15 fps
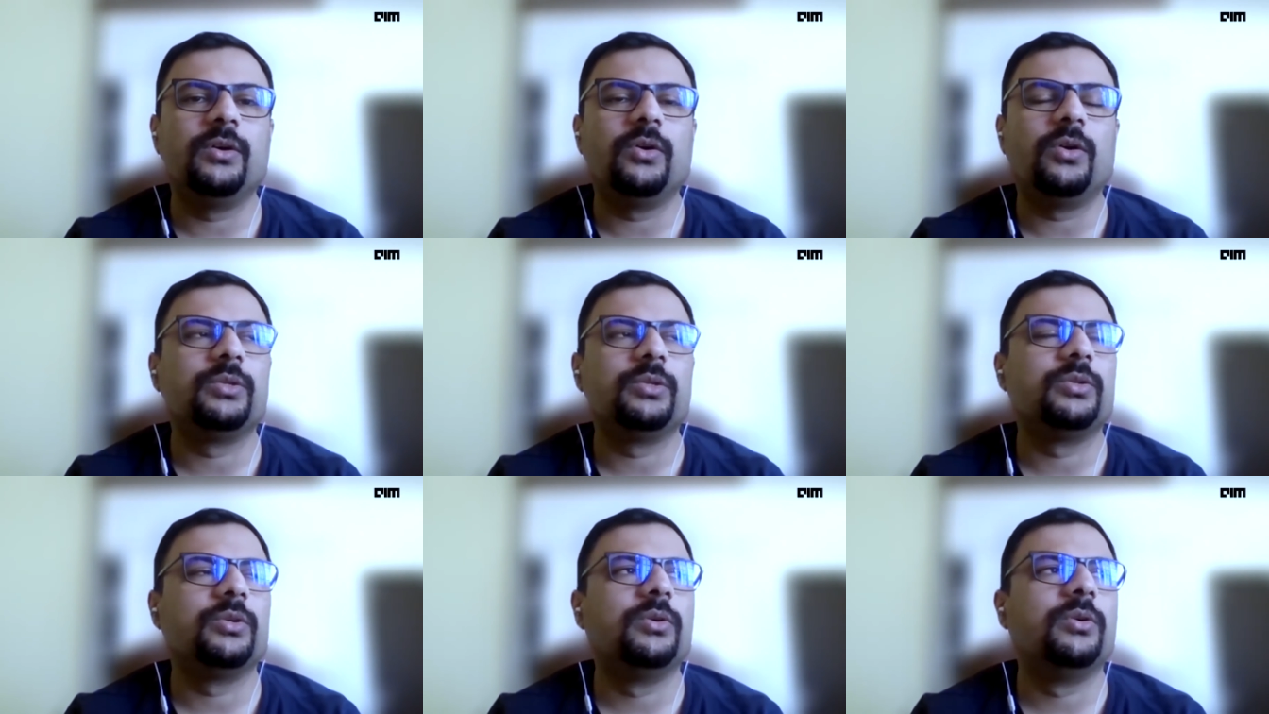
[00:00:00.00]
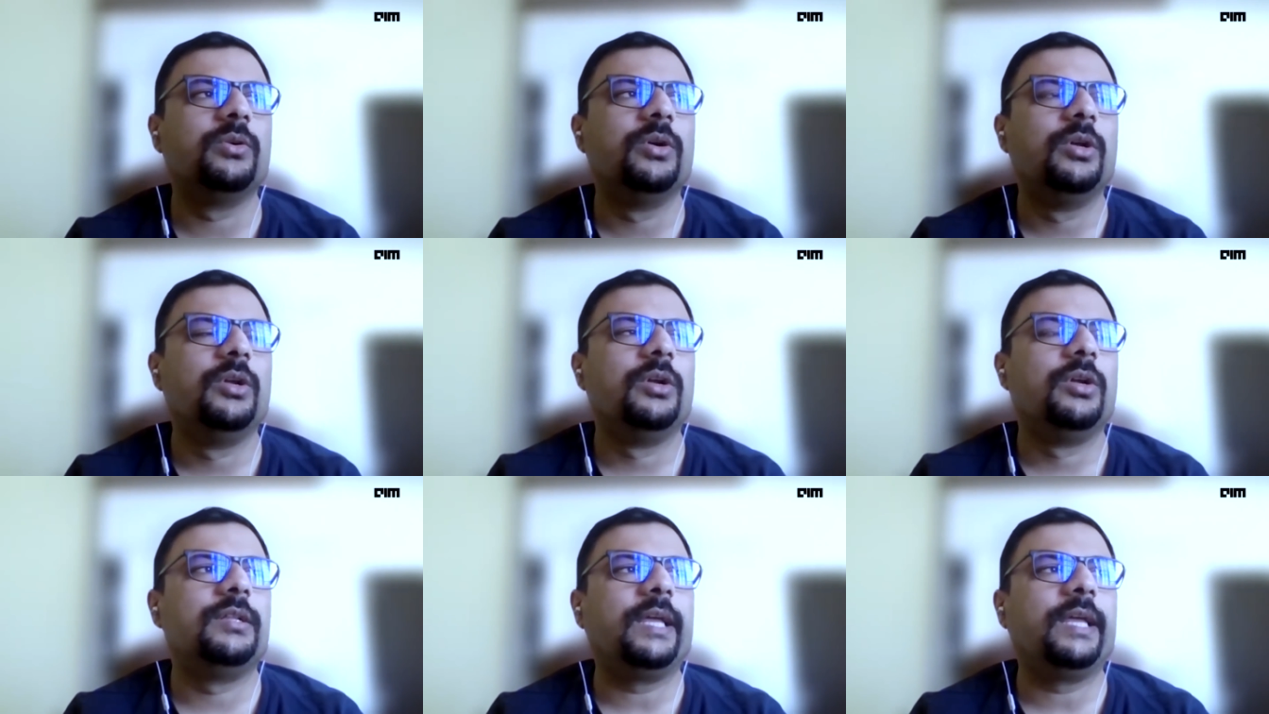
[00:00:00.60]
Also,
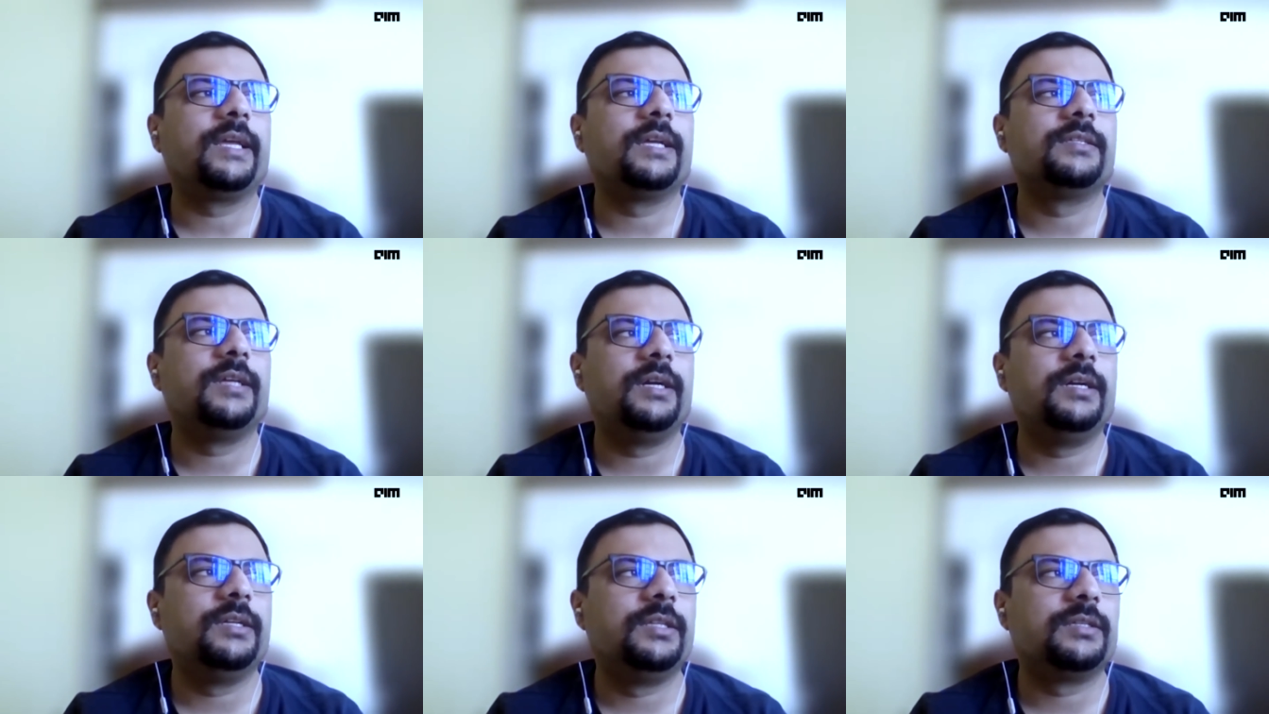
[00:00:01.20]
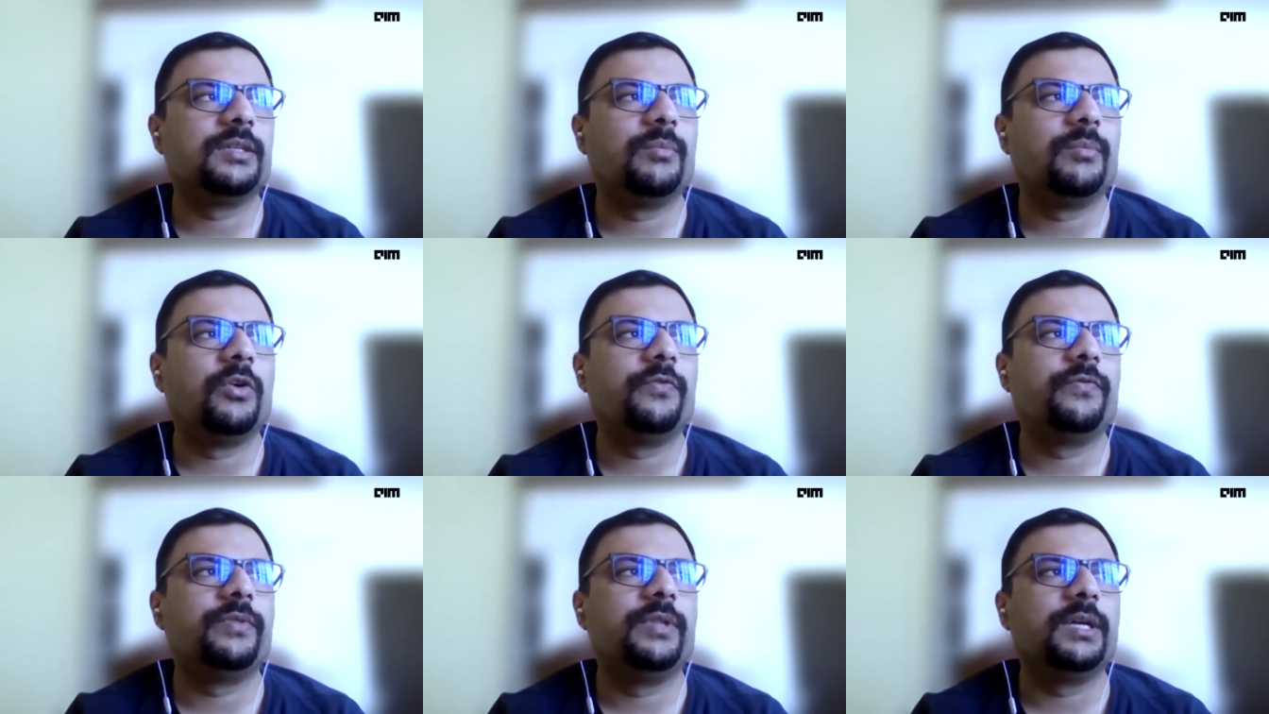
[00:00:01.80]
like I said, some
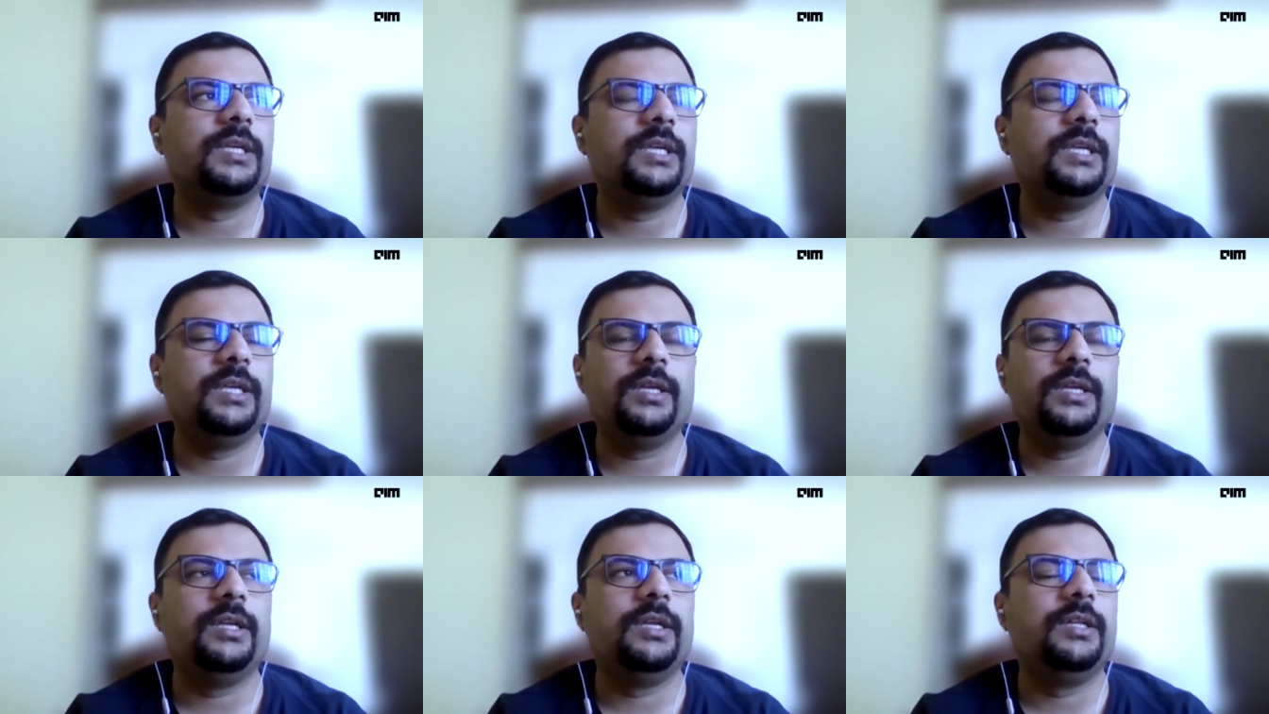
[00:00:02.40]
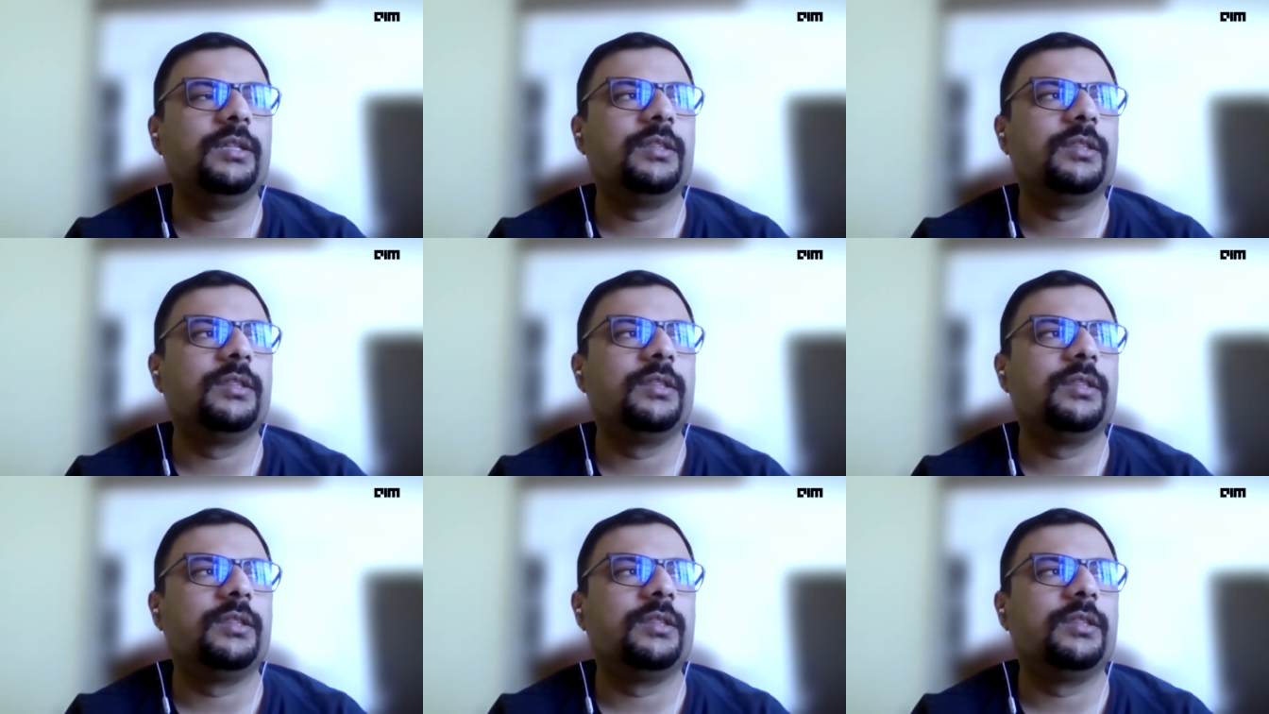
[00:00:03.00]
of the key,